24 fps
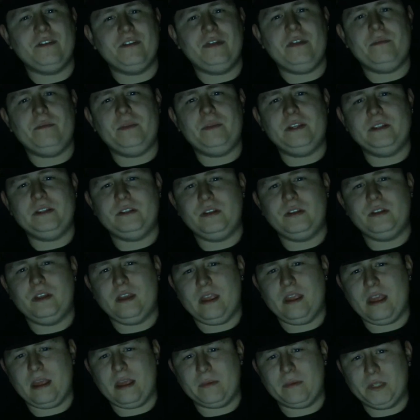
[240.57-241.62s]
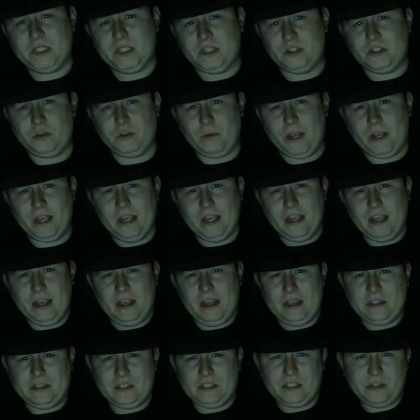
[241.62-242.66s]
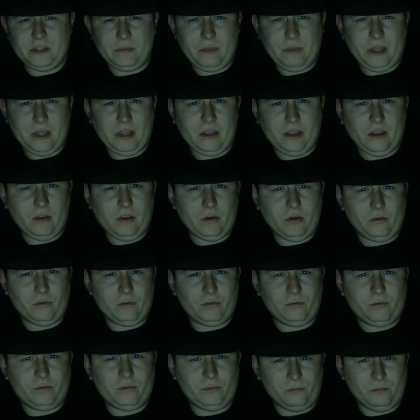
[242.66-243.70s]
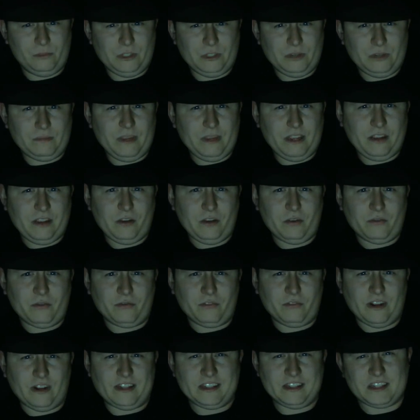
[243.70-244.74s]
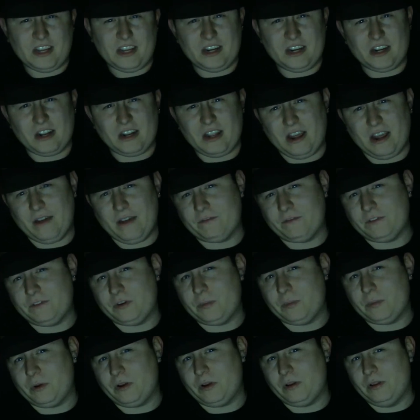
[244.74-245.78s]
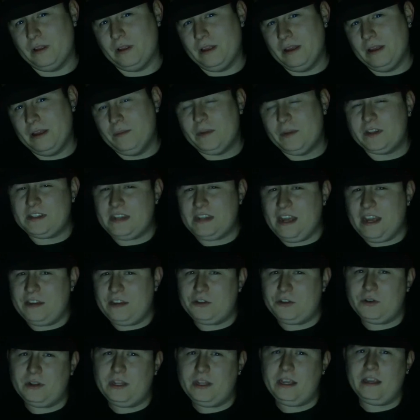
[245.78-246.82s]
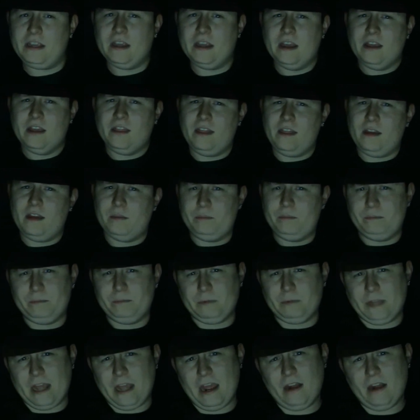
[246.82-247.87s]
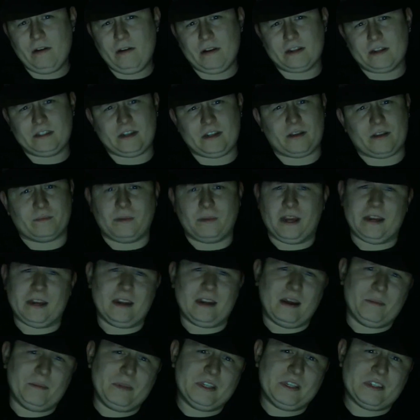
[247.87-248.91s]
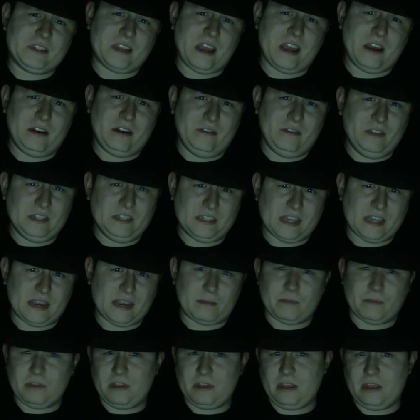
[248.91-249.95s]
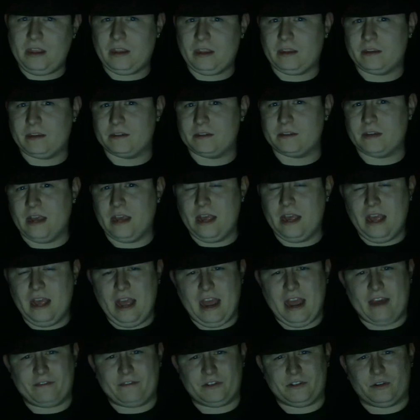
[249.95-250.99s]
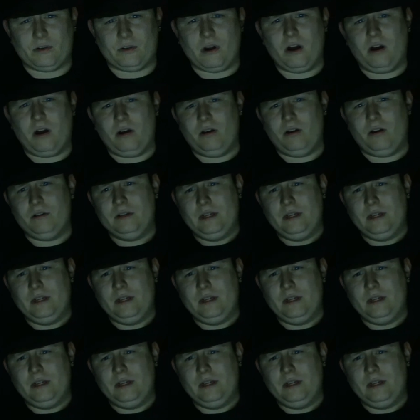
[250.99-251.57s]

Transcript: them into the game in such a way as to make your friends uncomfortable. Because naturally, their character might not be scared of the same things. After all,